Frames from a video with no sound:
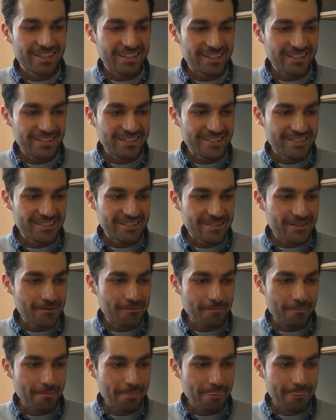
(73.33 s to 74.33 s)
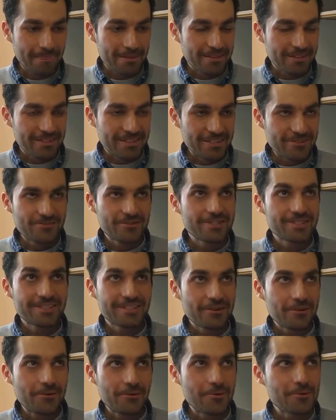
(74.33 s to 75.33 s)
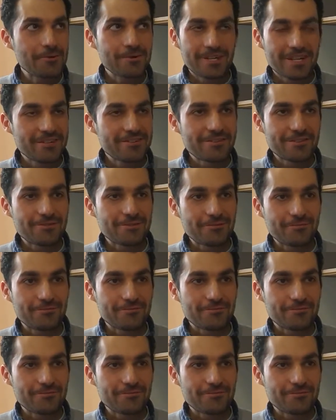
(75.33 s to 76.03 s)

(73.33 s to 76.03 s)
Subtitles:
in really all areas